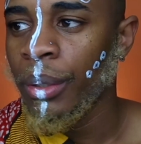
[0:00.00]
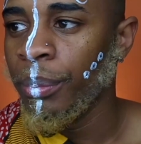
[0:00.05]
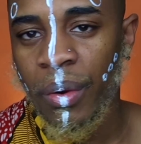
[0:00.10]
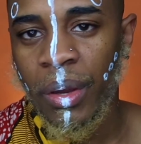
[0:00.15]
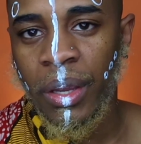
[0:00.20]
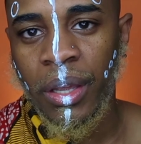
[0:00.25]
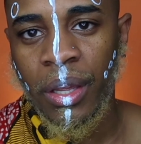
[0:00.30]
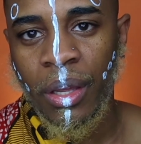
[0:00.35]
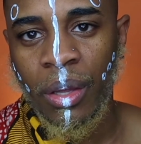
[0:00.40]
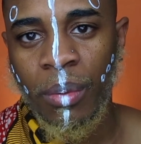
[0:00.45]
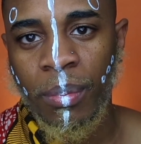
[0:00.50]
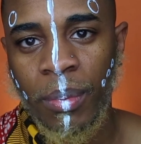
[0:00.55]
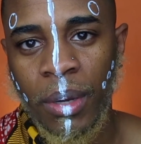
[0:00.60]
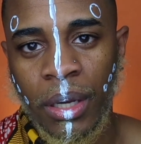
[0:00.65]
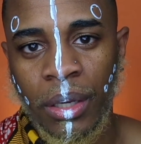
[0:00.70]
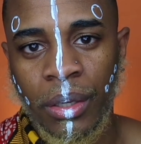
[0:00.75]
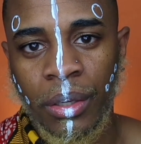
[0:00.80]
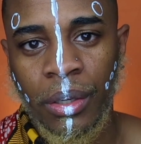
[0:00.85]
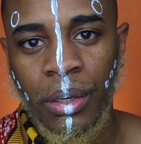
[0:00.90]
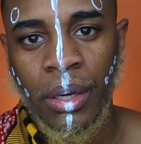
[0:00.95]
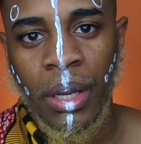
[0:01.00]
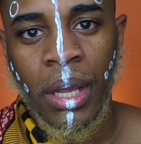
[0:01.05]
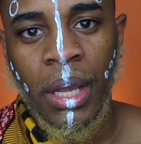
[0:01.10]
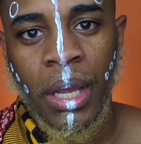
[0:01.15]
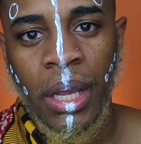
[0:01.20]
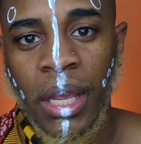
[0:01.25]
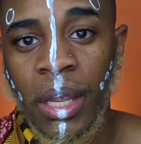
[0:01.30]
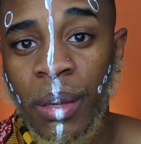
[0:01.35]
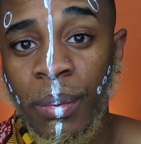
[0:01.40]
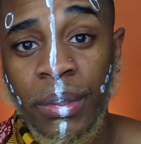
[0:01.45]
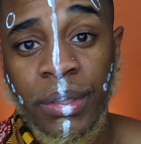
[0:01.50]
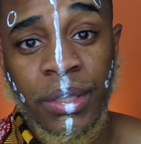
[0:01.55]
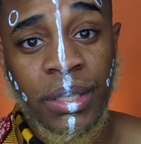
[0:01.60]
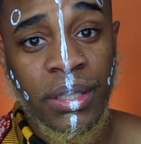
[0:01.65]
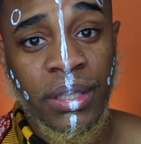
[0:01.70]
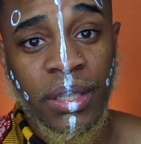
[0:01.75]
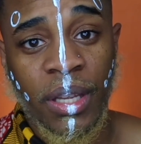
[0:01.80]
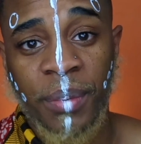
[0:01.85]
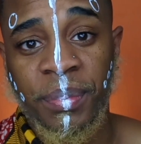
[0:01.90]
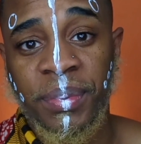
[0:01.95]
Eric Killmonger, he was
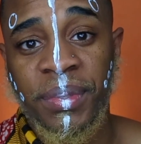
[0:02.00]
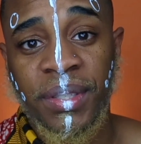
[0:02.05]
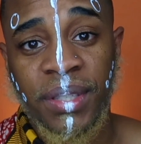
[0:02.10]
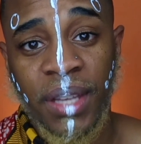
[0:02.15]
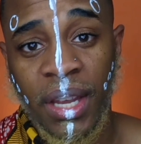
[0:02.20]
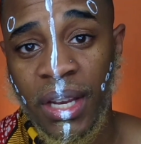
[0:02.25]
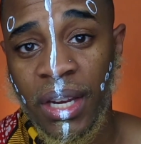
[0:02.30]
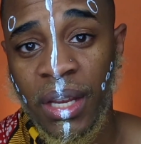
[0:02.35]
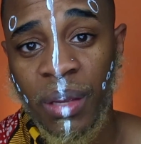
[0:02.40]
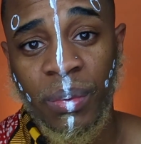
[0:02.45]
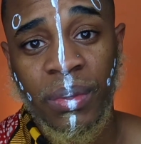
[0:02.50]
just upset.